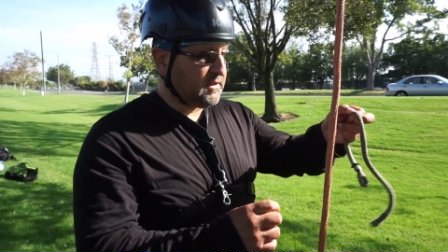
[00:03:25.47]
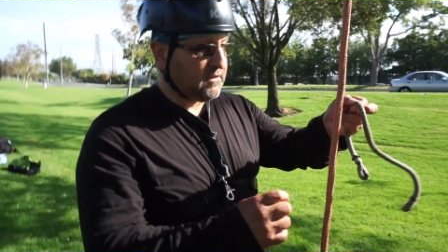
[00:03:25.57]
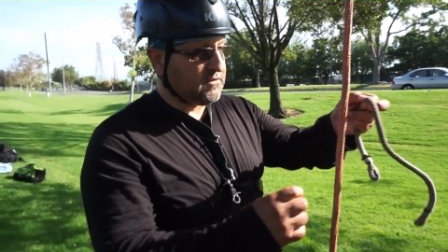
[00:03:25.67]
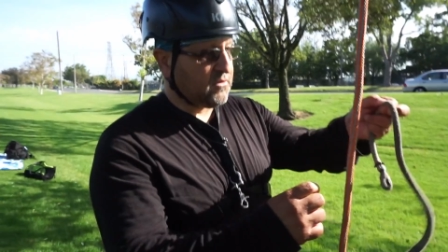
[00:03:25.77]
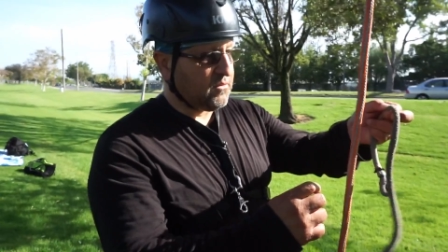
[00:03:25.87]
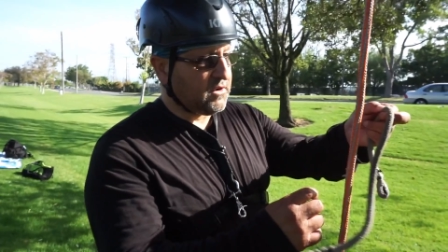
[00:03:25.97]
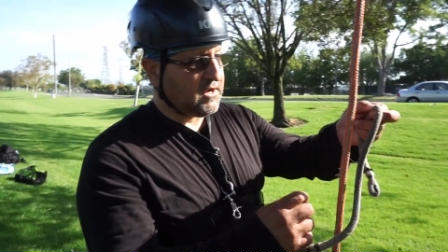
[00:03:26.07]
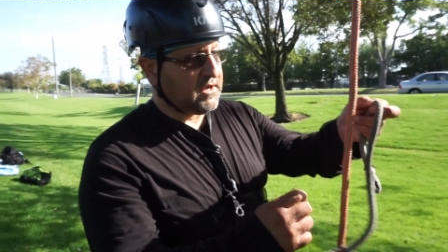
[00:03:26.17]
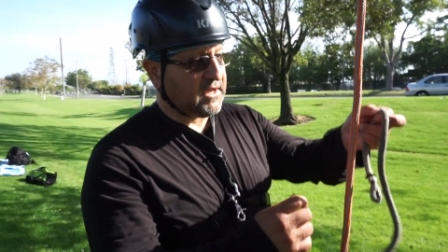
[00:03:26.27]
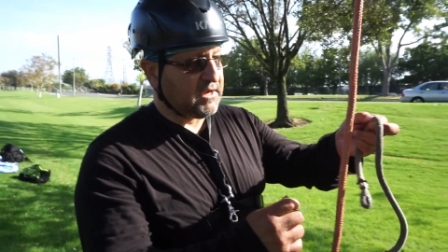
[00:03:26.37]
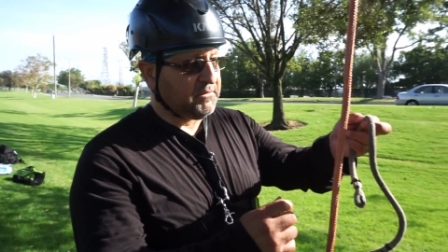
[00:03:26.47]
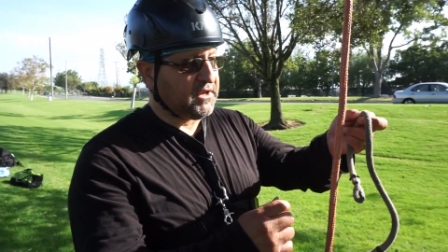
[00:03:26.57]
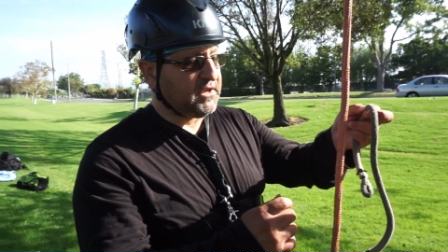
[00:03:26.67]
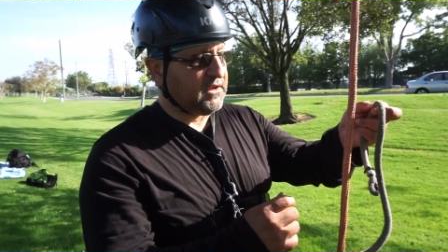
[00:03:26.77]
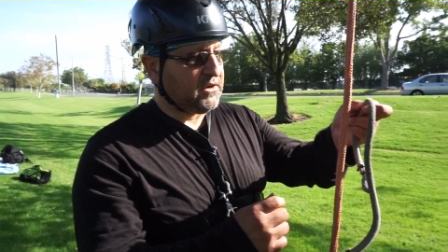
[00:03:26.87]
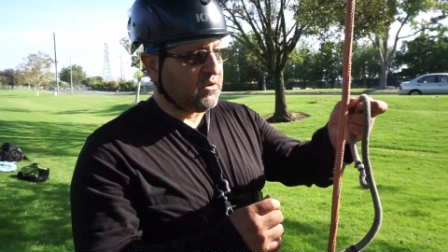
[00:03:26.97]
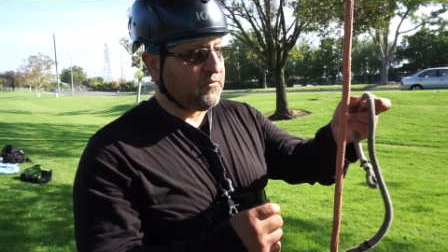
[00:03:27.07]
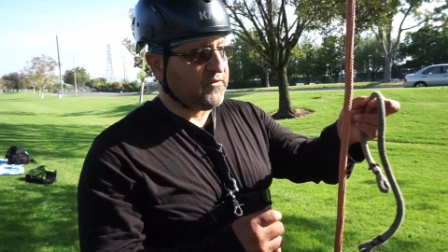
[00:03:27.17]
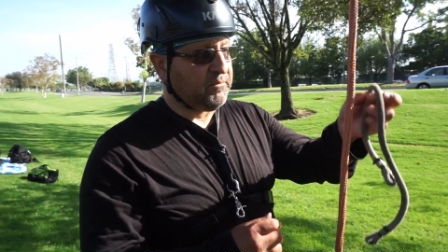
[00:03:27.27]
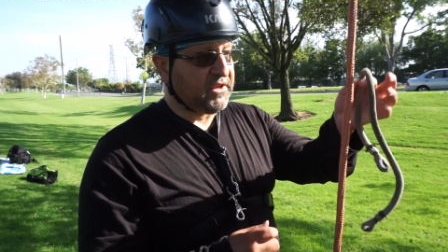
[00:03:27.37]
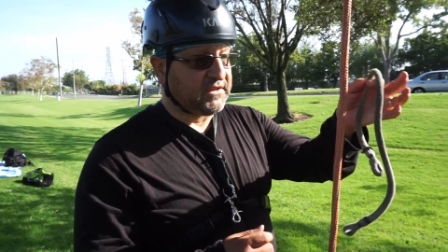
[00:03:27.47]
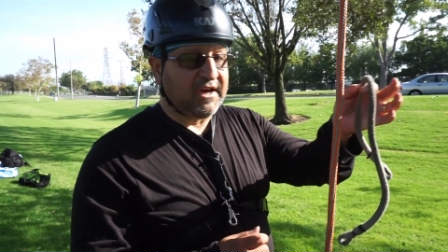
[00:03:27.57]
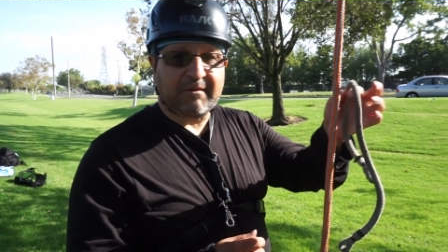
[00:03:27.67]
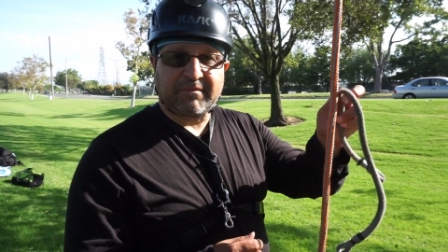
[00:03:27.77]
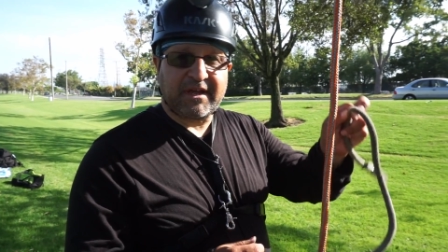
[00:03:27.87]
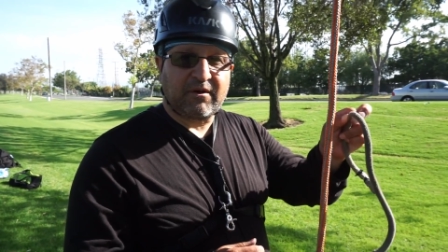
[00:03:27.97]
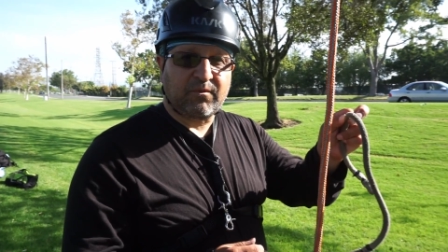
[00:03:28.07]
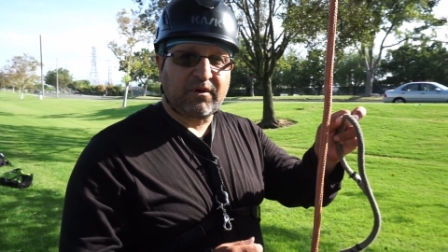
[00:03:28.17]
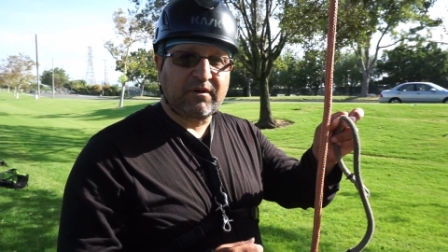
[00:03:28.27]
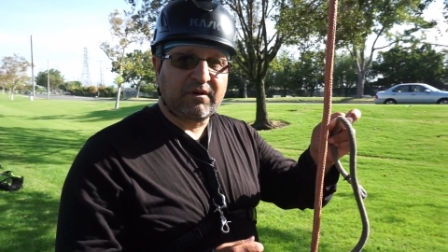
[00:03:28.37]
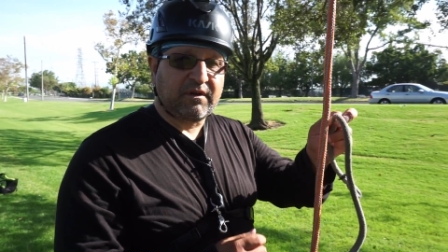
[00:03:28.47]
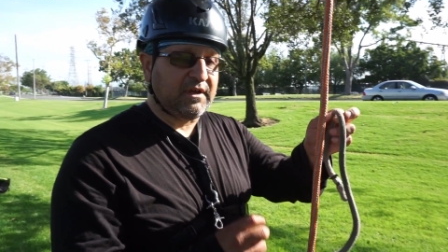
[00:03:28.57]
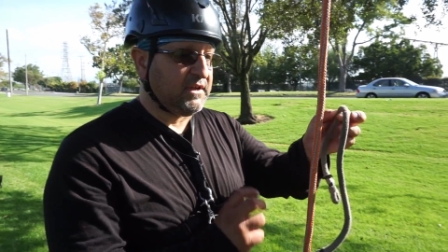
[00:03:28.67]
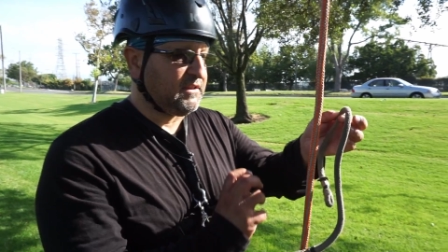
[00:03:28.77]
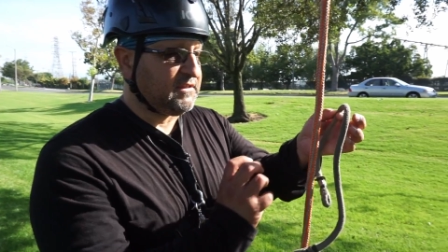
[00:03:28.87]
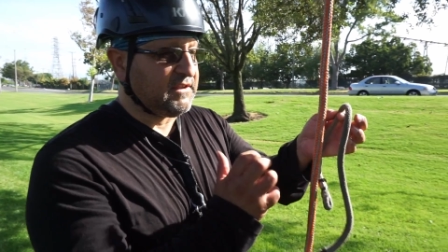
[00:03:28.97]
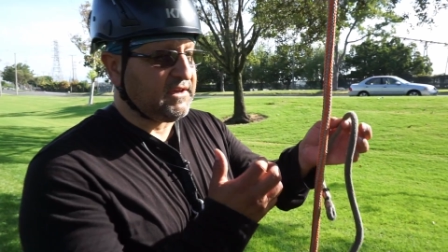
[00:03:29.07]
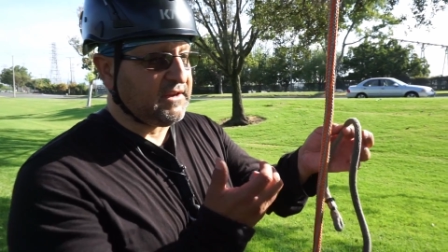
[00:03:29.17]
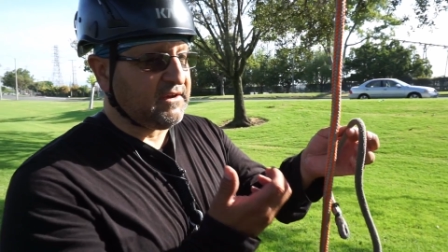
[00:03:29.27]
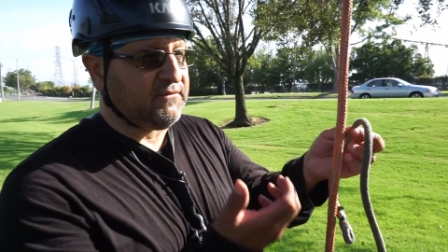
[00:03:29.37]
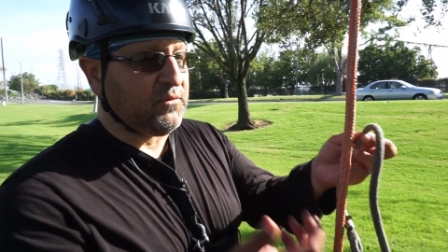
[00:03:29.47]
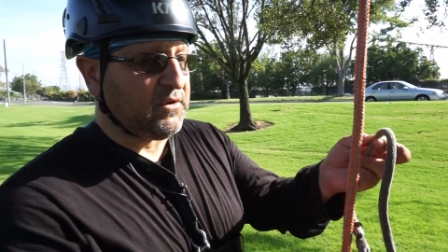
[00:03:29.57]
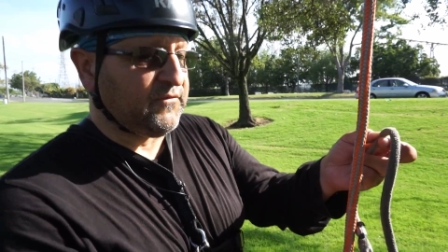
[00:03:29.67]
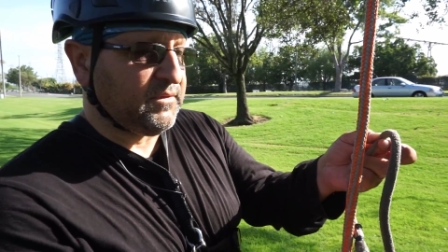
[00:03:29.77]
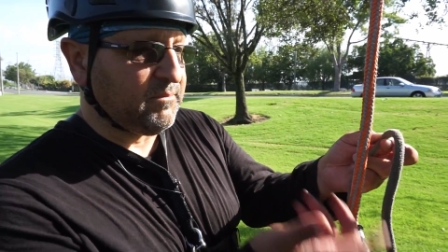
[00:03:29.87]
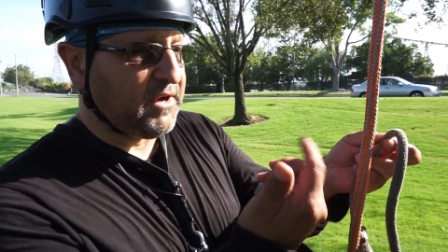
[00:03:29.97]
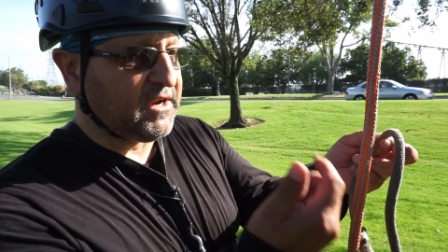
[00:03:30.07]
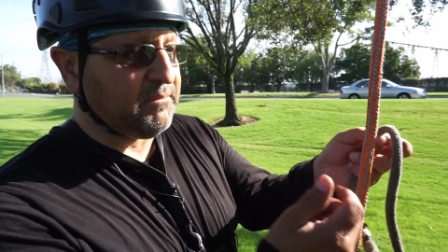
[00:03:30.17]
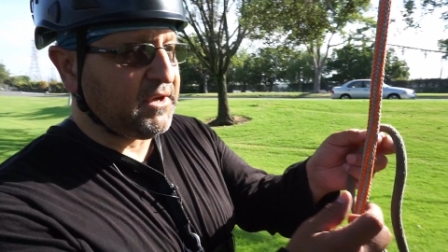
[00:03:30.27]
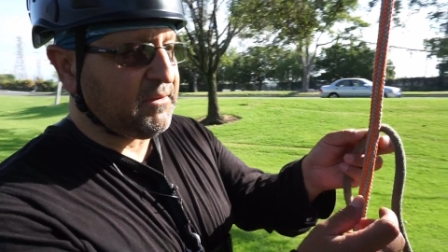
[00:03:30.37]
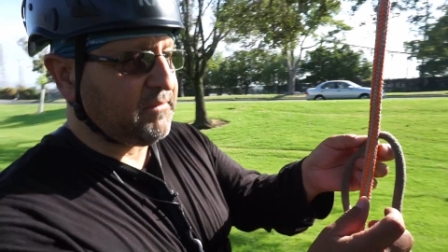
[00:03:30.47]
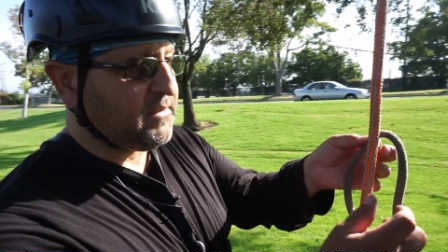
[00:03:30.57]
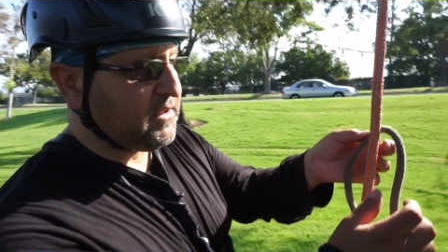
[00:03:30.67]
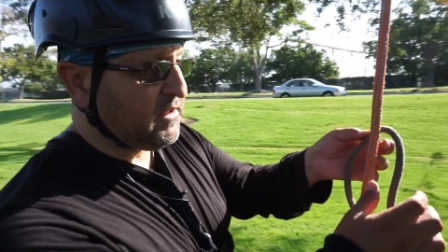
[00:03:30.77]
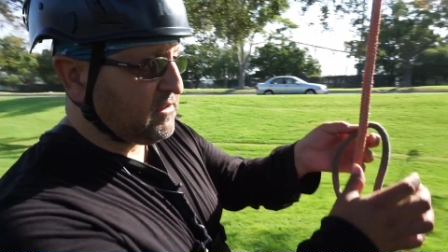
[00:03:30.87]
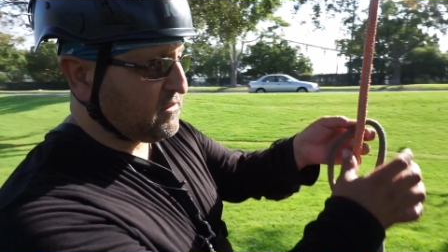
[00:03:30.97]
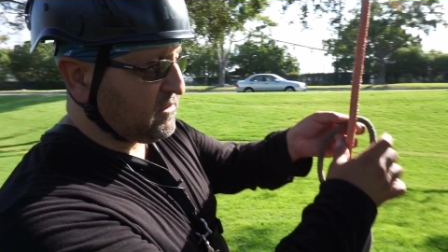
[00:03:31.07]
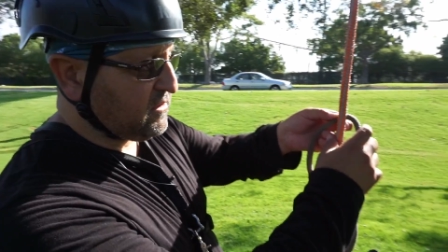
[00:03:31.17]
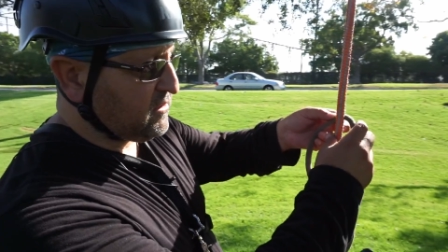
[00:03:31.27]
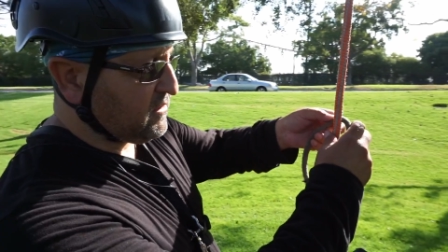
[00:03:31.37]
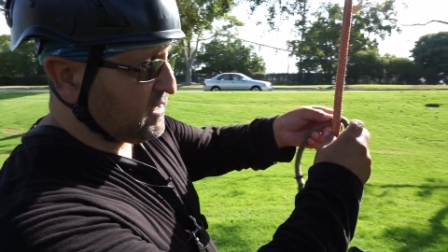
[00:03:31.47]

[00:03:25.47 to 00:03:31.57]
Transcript: So uh, and I'm going to go from the top downward instead of going from the bottom up. So to do